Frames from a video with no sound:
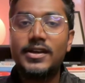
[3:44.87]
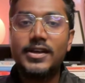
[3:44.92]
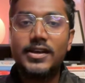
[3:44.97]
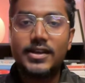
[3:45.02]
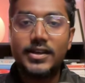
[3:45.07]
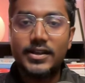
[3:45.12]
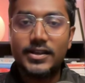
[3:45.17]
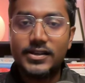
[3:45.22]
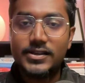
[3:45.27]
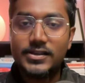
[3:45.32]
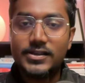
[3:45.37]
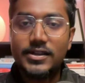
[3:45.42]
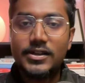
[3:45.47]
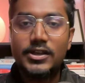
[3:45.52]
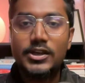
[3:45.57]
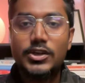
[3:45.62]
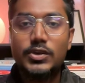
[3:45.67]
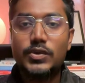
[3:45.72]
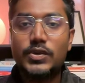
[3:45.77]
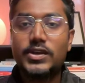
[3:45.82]
is
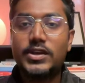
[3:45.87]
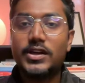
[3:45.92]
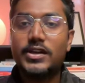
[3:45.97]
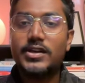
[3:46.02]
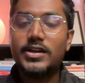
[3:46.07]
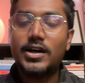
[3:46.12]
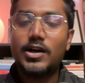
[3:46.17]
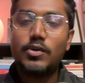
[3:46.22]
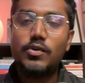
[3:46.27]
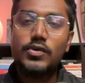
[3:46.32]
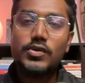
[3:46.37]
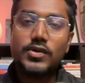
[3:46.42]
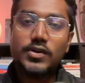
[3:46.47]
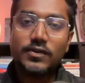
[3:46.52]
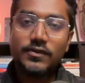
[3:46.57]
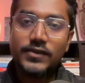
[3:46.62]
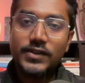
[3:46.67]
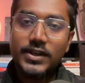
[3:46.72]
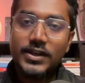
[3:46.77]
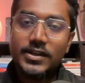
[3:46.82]
to get out
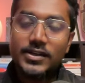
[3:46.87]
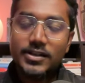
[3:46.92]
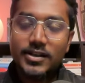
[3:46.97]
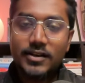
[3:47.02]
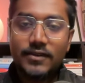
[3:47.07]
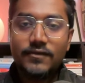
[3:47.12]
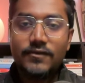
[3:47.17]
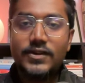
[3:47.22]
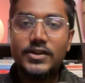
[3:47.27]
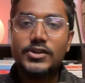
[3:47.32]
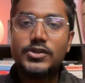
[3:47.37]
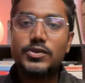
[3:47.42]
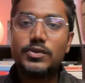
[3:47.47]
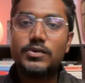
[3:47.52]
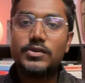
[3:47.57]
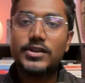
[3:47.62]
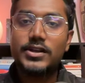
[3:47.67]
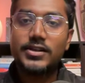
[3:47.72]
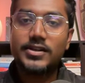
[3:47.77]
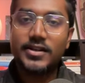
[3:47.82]
of that comfort zone,
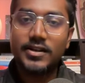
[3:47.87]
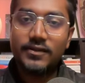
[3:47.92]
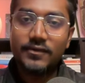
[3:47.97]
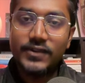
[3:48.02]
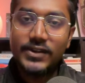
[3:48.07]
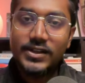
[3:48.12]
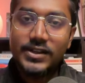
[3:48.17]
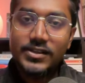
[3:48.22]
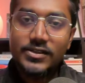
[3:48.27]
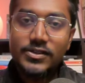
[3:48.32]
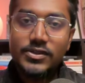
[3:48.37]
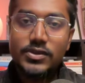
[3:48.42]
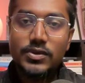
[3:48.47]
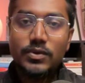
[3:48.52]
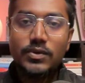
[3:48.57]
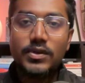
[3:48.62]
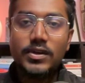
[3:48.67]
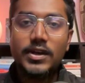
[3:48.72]
that convenience zone,